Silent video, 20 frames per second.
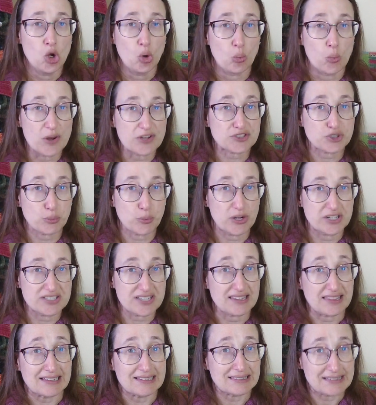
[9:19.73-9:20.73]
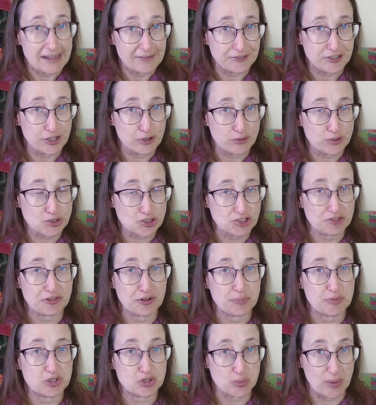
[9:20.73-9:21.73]
which was the leftovers
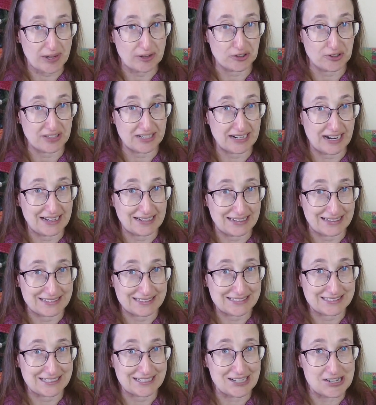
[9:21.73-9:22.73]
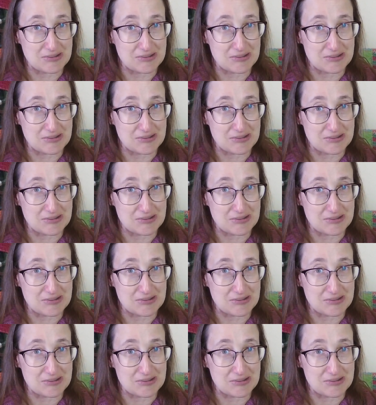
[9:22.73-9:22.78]
from the sweater that I knit